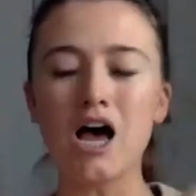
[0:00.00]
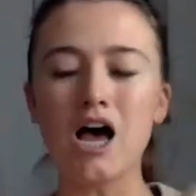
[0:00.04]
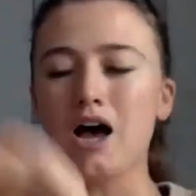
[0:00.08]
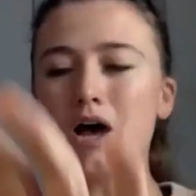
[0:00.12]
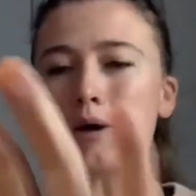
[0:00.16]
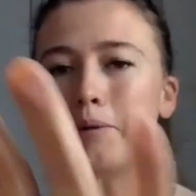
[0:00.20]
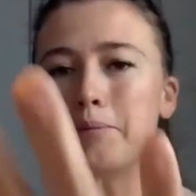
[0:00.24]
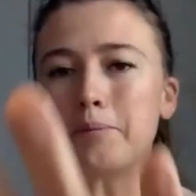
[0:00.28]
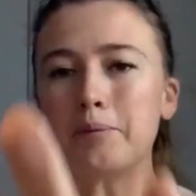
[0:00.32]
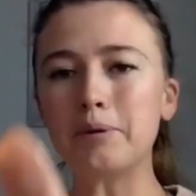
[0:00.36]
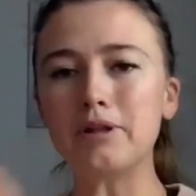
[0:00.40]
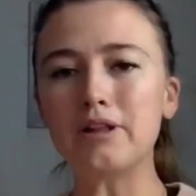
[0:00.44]

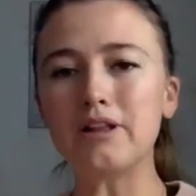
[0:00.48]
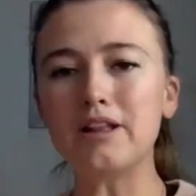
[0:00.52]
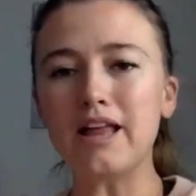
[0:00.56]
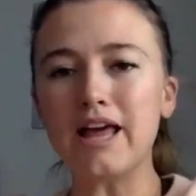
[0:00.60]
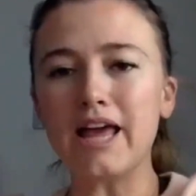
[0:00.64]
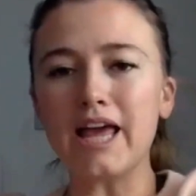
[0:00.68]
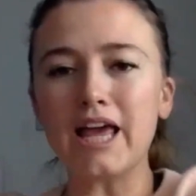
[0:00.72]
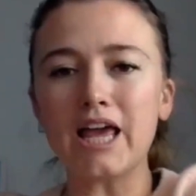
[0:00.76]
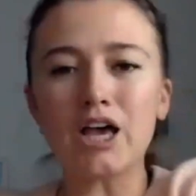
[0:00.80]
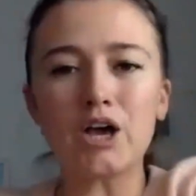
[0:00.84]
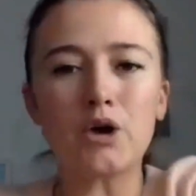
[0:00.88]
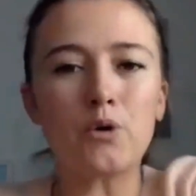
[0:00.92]
a
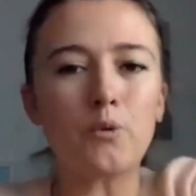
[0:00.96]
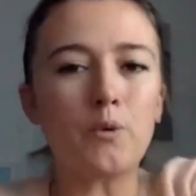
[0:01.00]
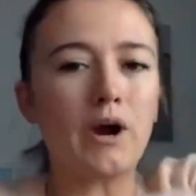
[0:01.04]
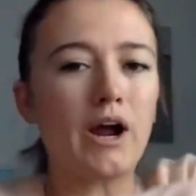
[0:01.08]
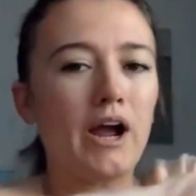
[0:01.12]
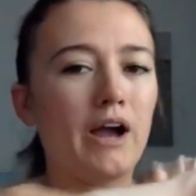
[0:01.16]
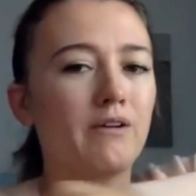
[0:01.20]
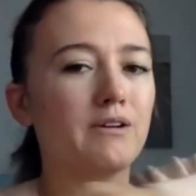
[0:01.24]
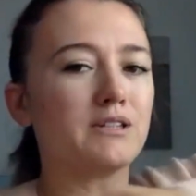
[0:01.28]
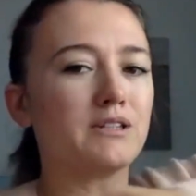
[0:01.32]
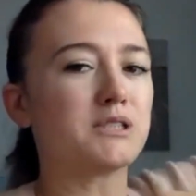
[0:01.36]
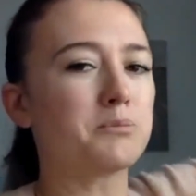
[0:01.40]
plank
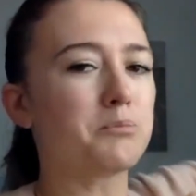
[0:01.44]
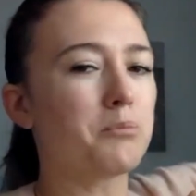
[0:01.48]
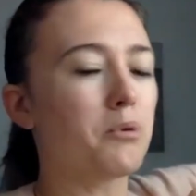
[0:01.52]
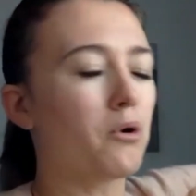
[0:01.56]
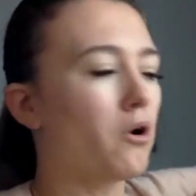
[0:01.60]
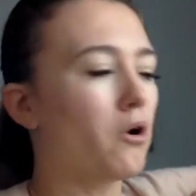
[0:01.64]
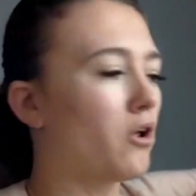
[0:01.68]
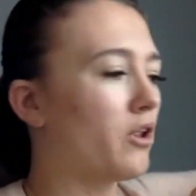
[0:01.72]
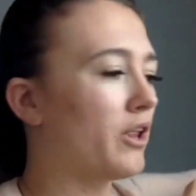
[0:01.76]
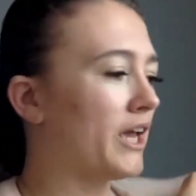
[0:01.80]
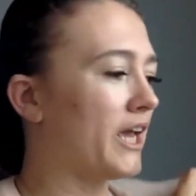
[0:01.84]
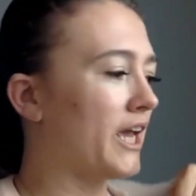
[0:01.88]
where I was
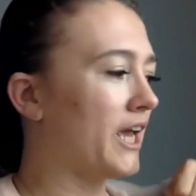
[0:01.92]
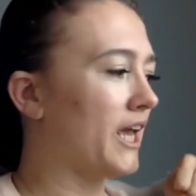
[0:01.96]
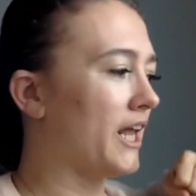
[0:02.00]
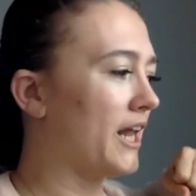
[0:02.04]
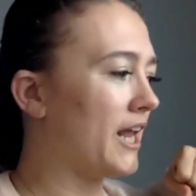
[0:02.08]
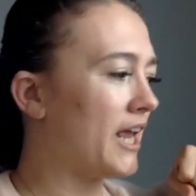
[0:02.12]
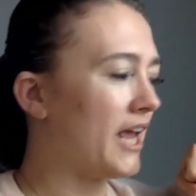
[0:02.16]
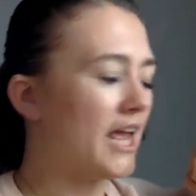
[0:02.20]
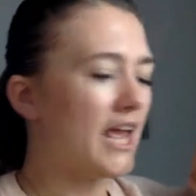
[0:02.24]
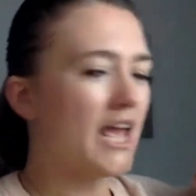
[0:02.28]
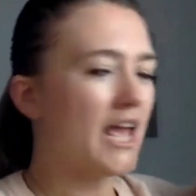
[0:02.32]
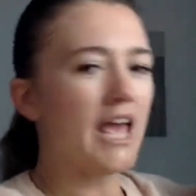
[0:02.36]

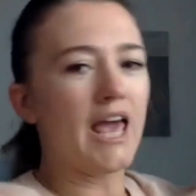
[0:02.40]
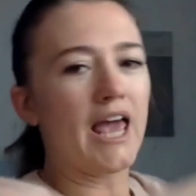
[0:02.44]
pulling